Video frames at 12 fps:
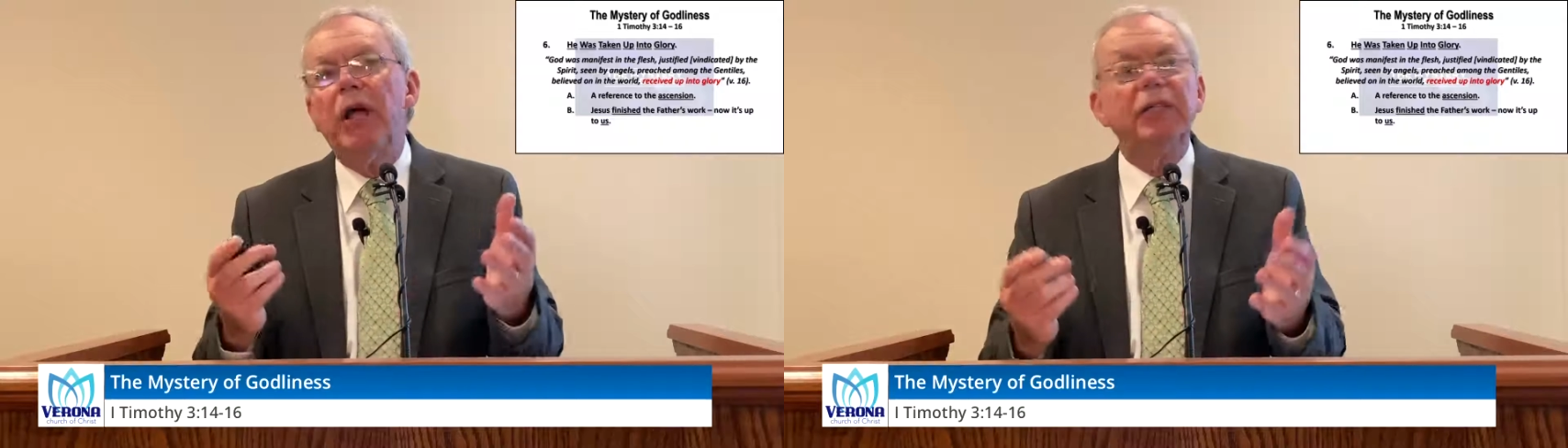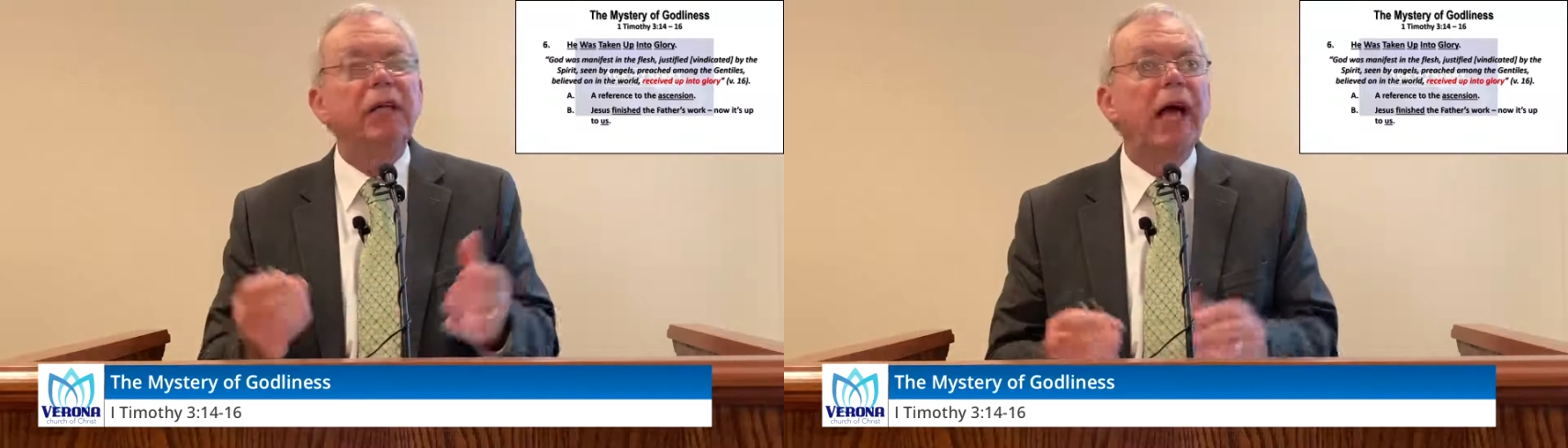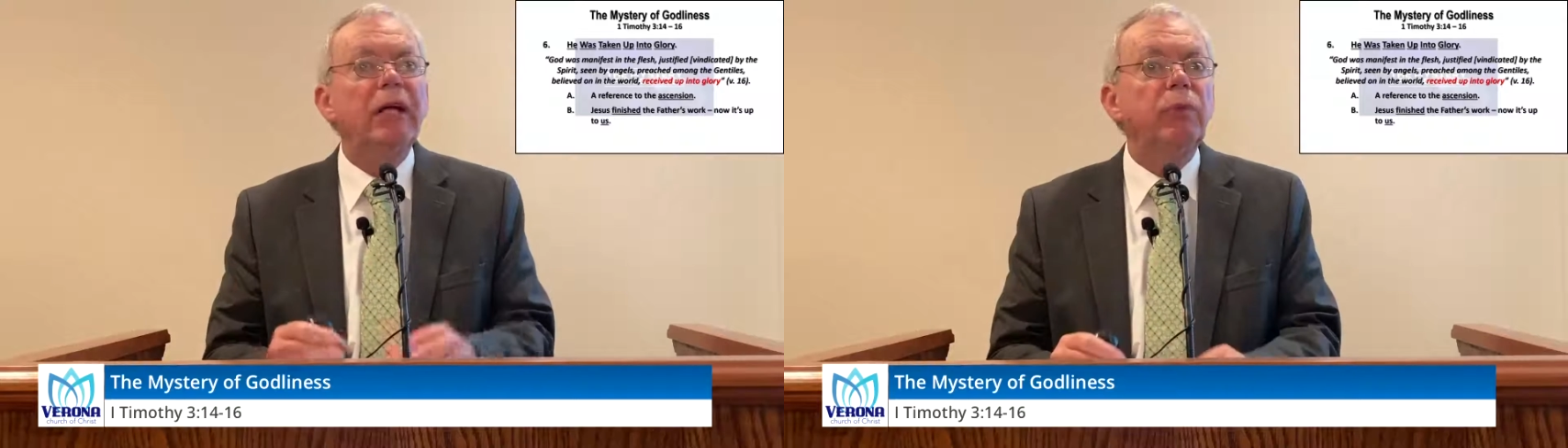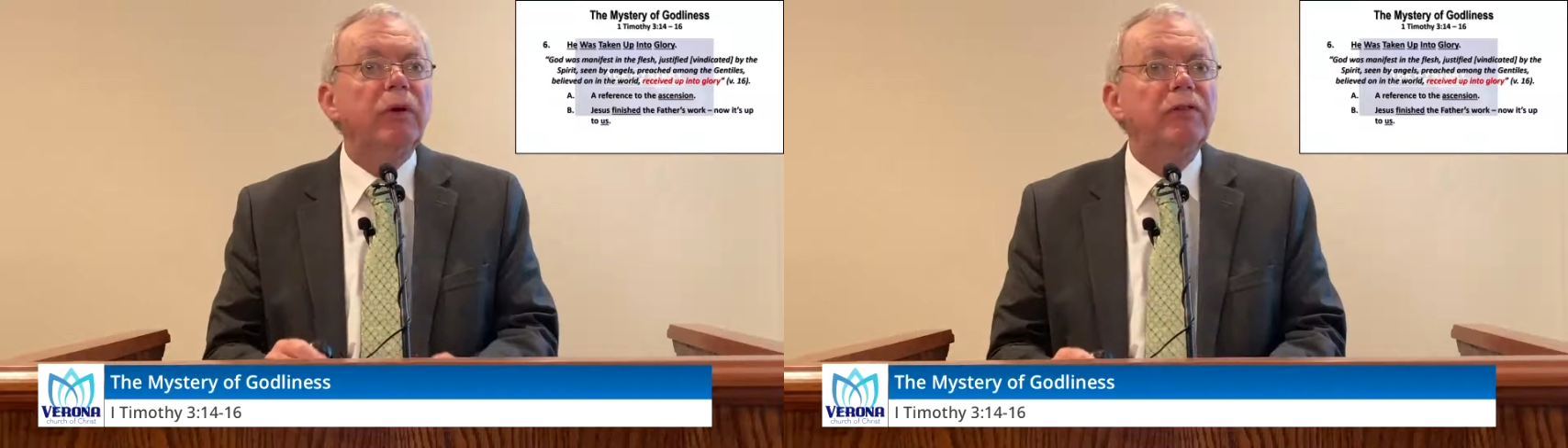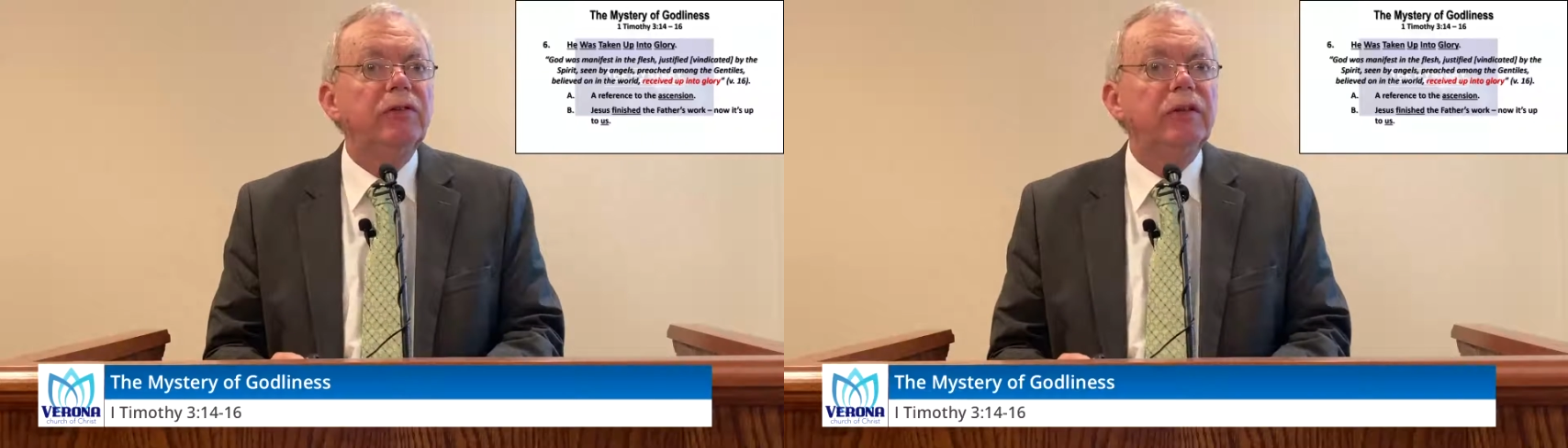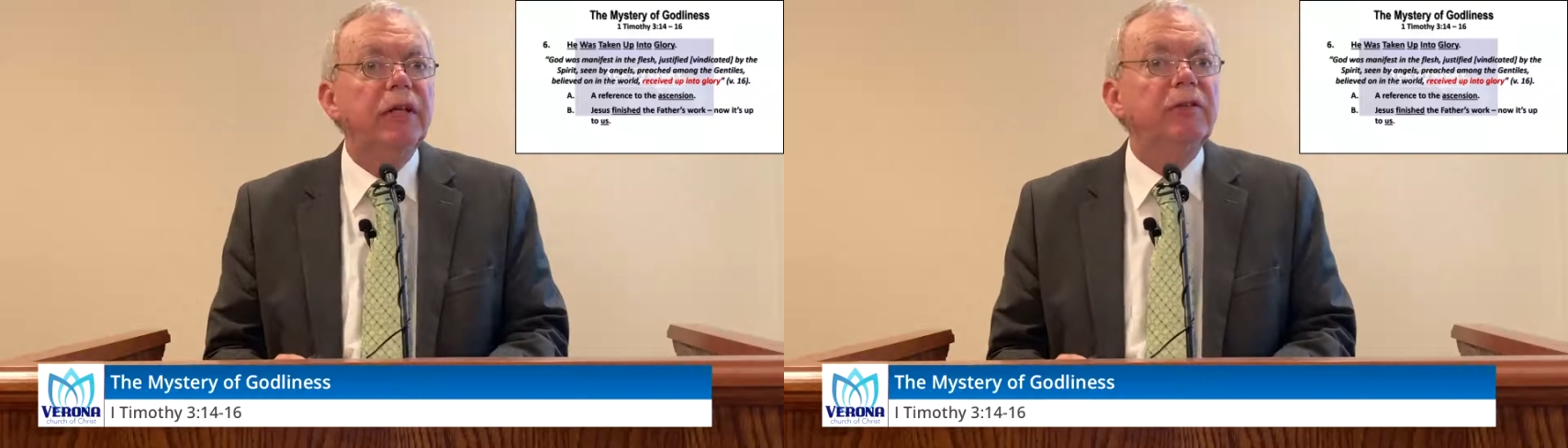as, as we
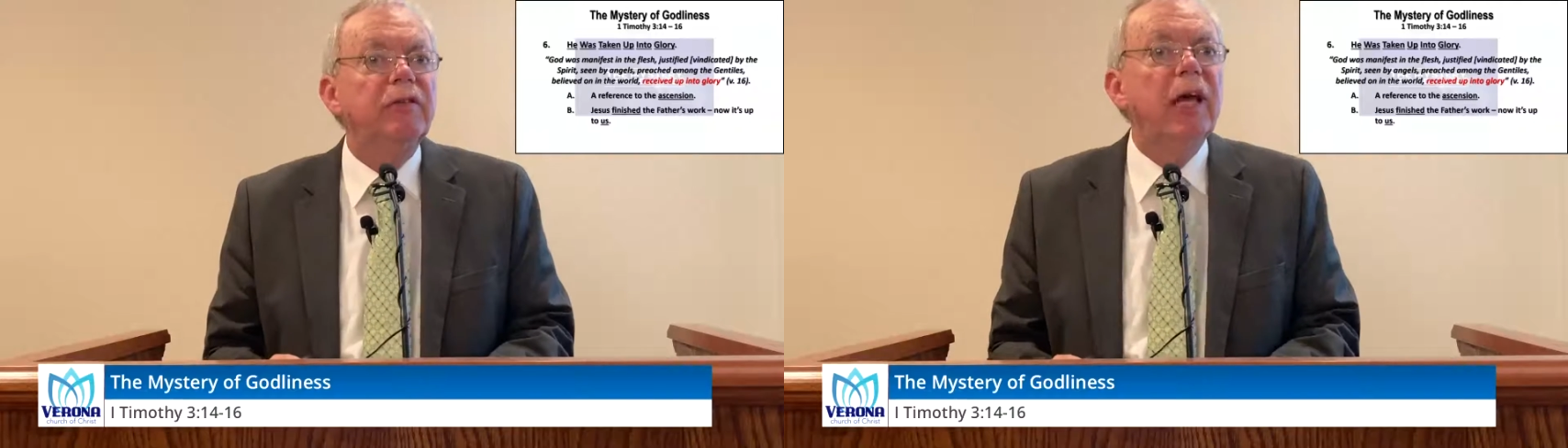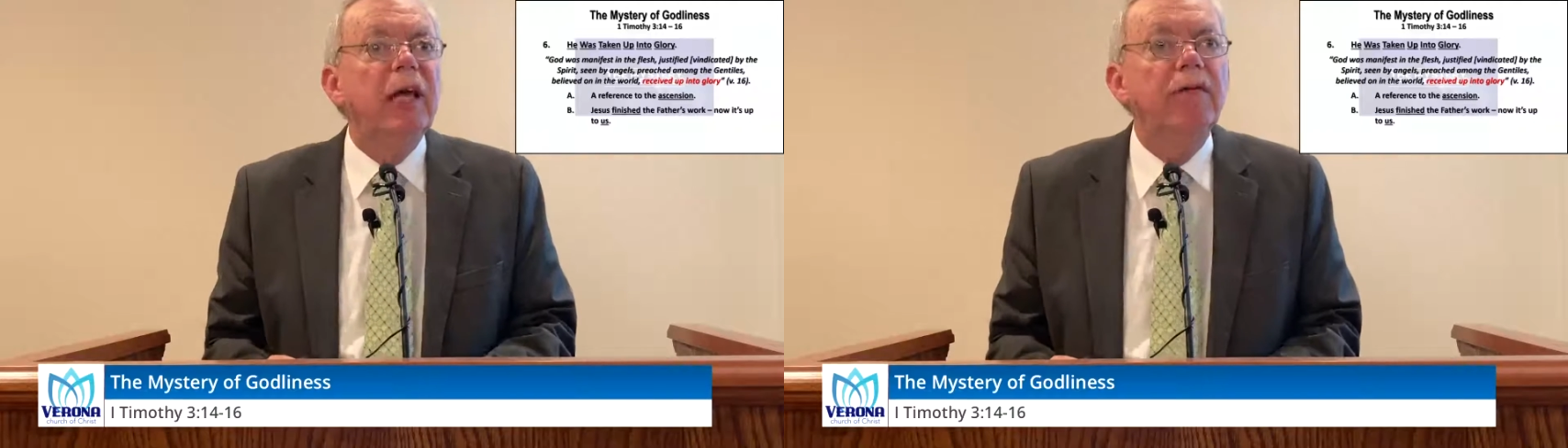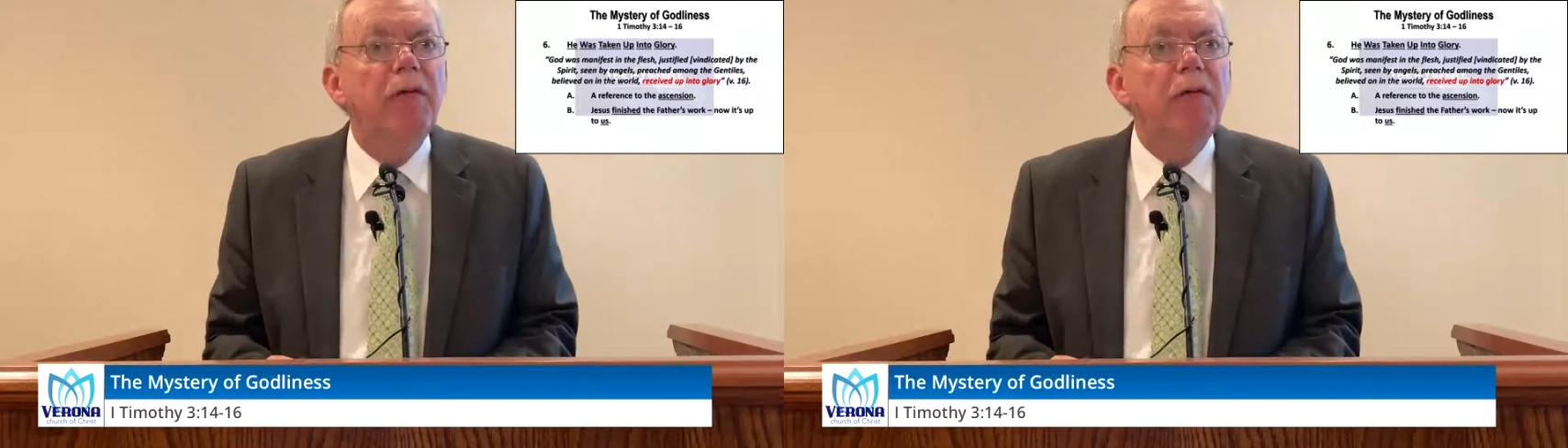did sing